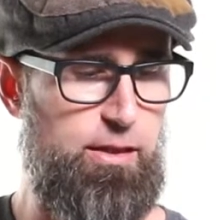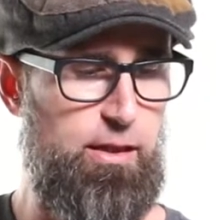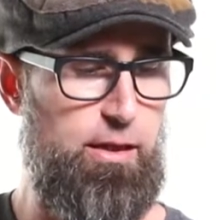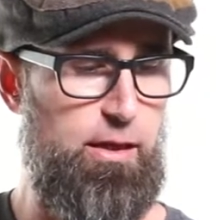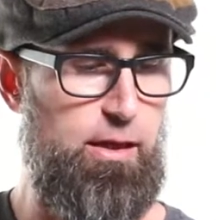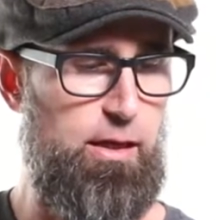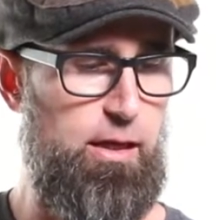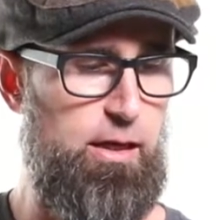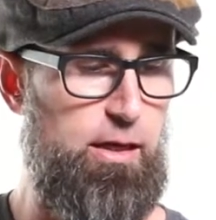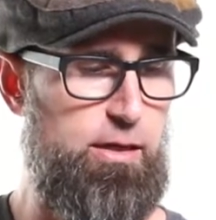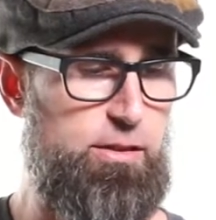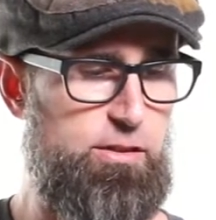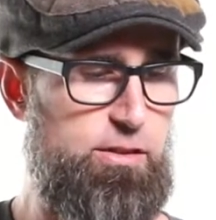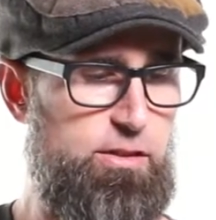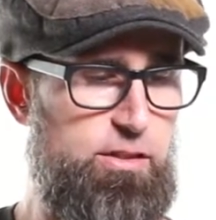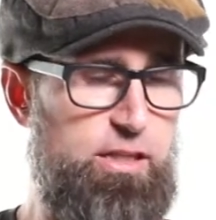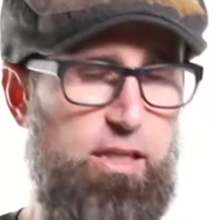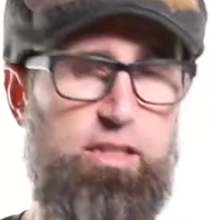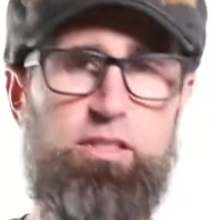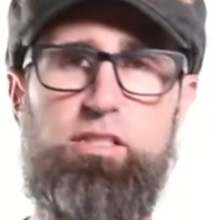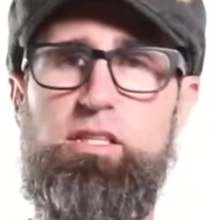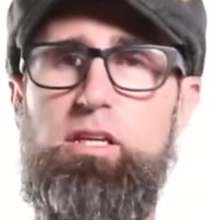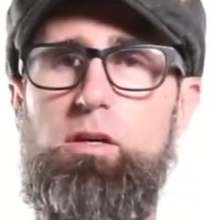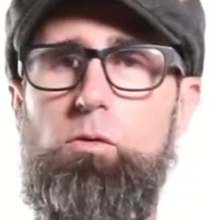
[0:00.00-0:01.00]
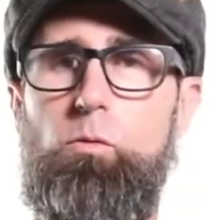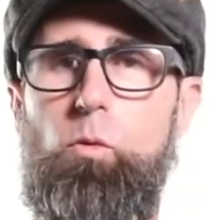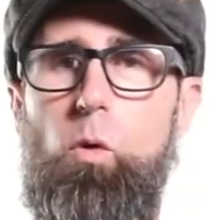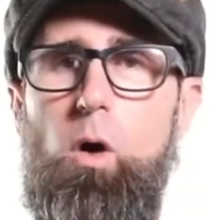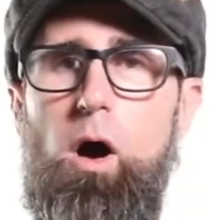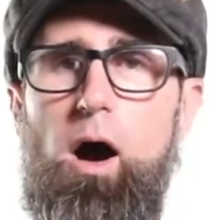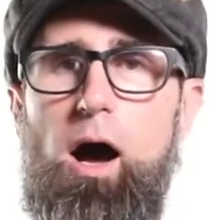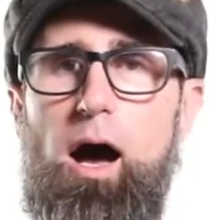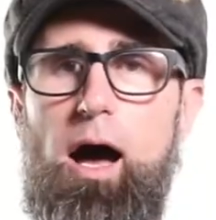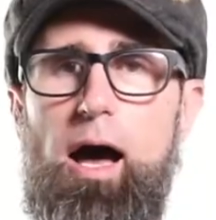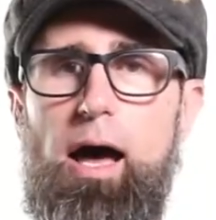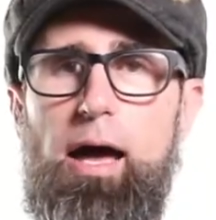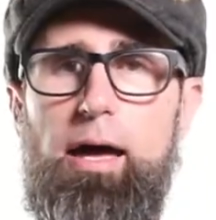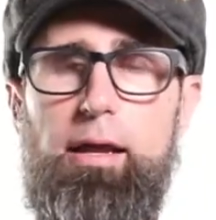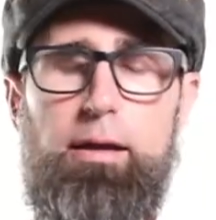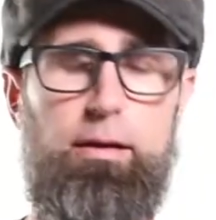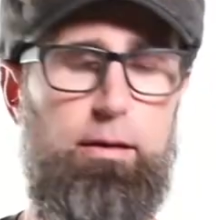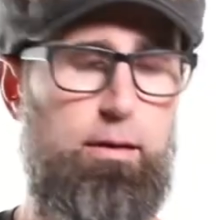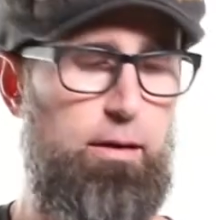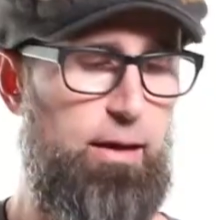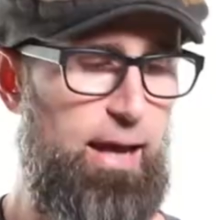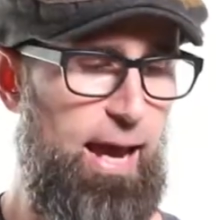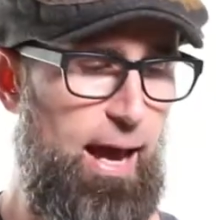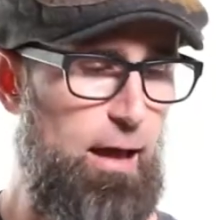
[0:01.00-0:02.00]
the 60 watt
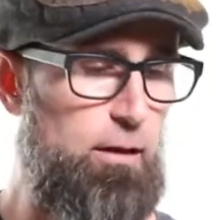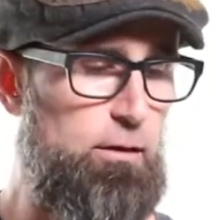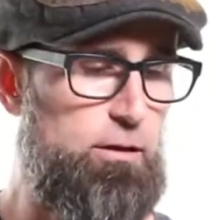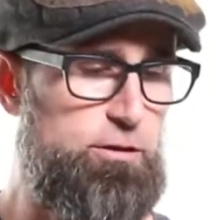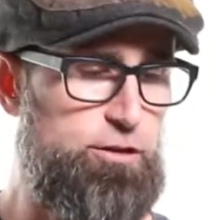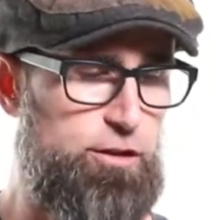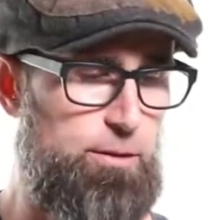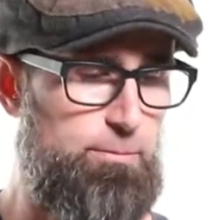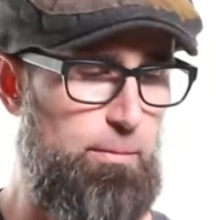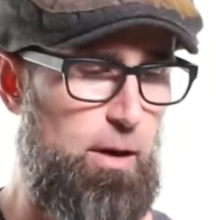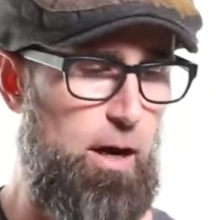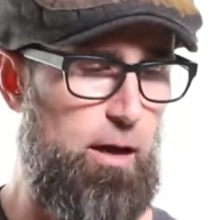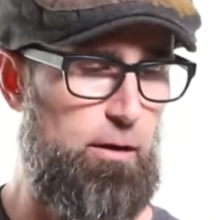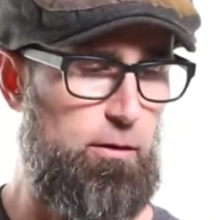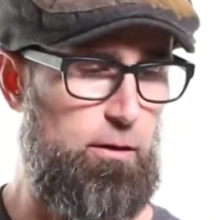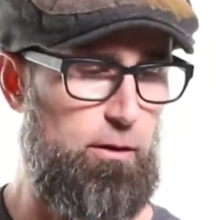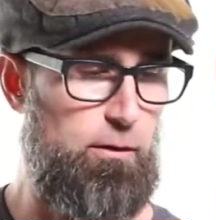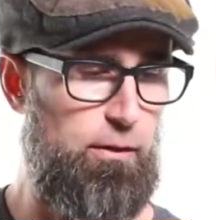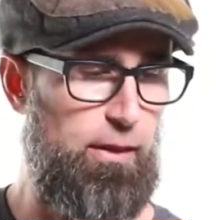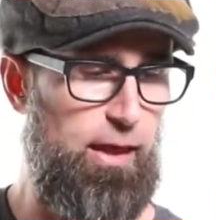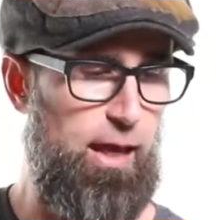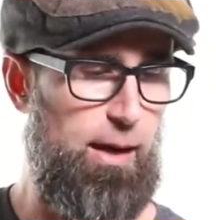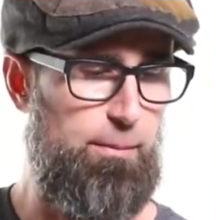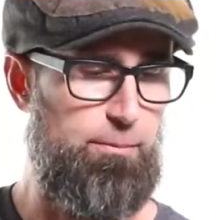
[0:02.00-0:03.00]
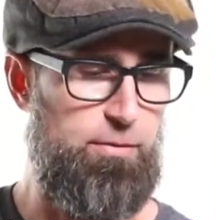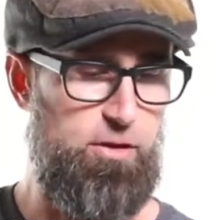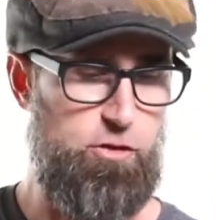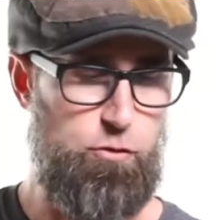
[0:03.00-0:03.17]
halogen modeling lamp.